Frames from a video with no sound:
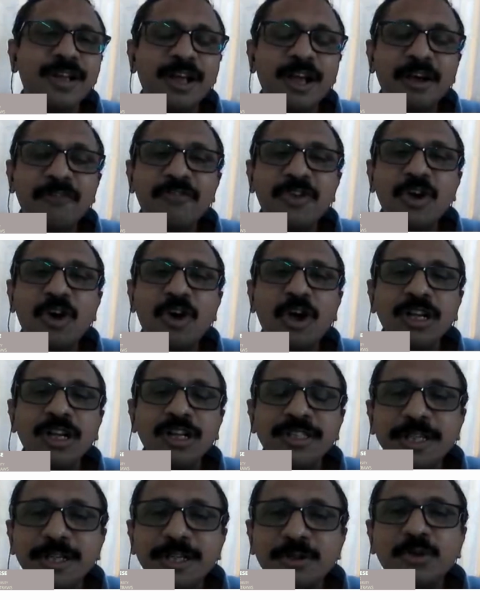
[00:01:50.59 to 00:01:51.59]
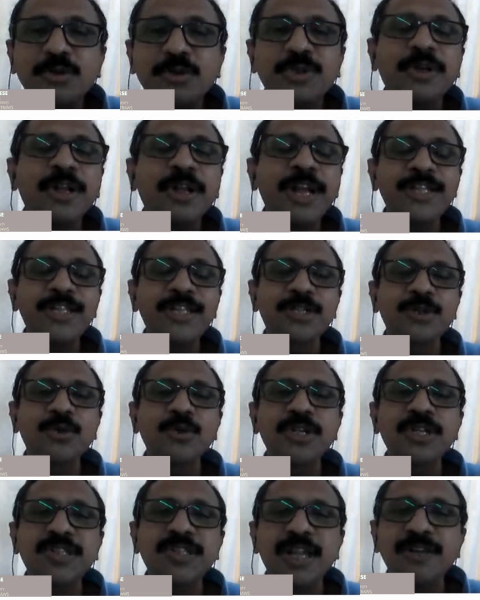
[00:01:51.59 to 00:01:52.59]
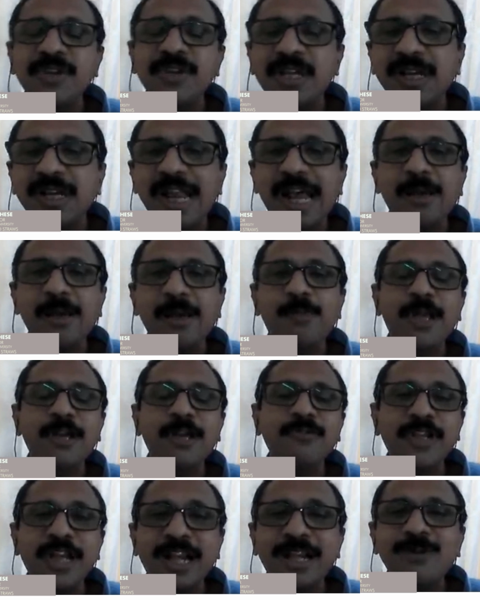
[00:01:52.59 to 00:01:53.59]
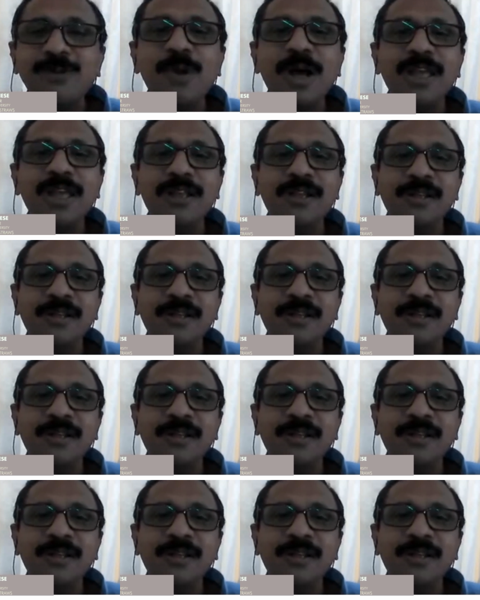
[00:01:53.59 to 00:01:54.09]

Uh, we all listen to great stories and we clap and we admire,